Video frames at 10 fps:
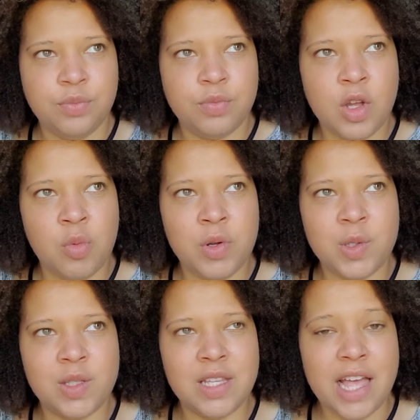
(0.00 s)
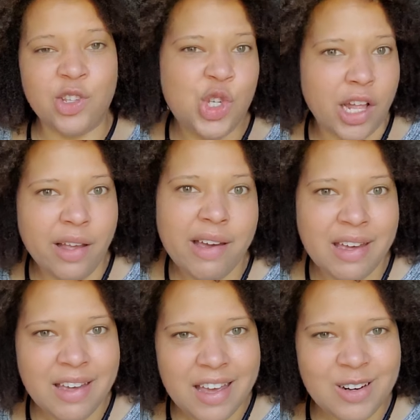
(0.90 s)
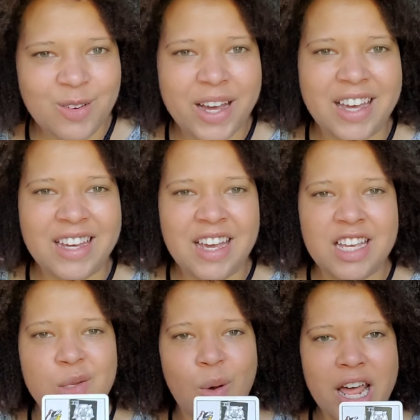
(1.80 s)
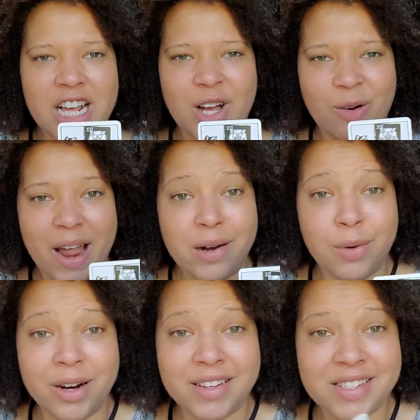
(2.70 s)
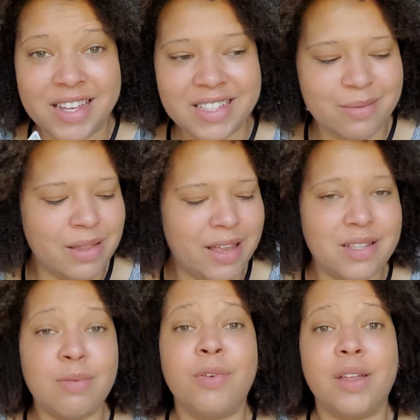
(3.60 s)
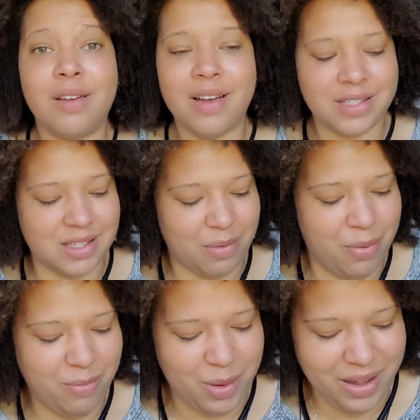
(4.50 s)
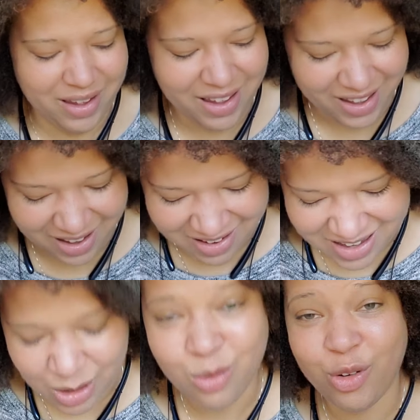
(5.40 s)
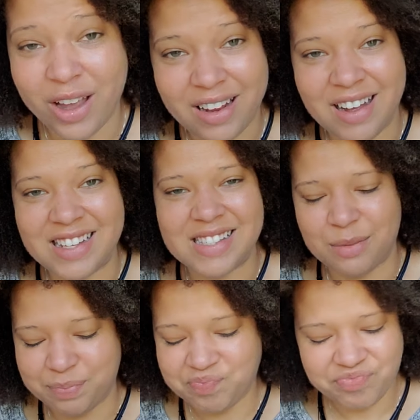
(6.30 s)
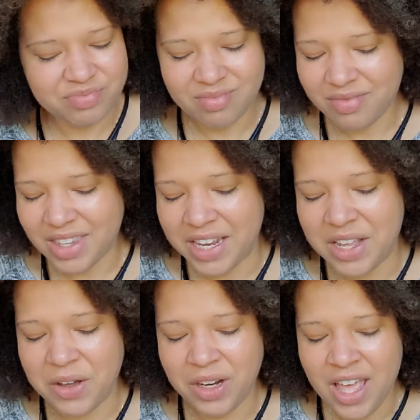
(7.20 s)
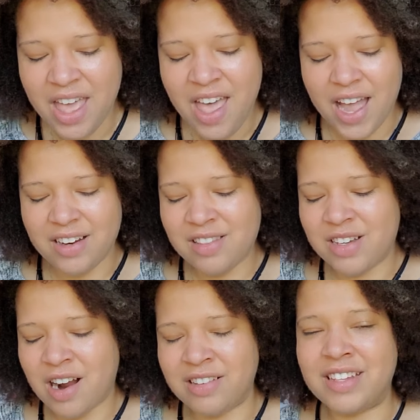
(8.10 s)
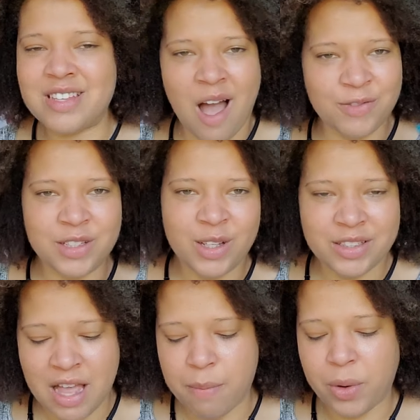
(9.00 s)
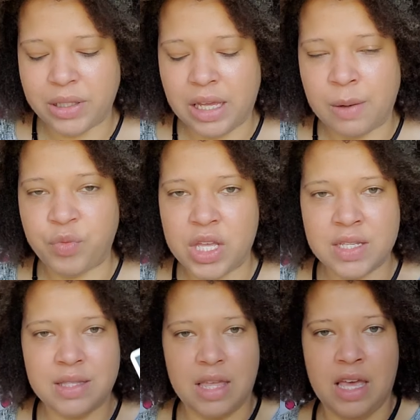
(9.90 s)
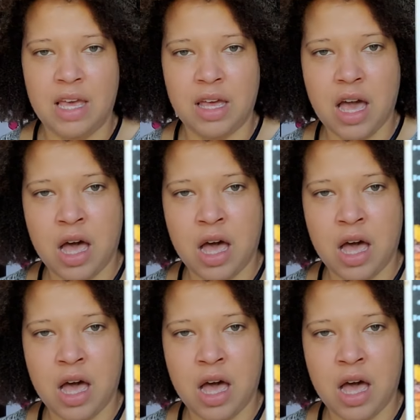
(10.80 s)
almost angelic in a way. He's riding a right horse. Like, to me, that is freaking awesome. He's freaking awesome. Anywho, another card that is often looked at poorly is the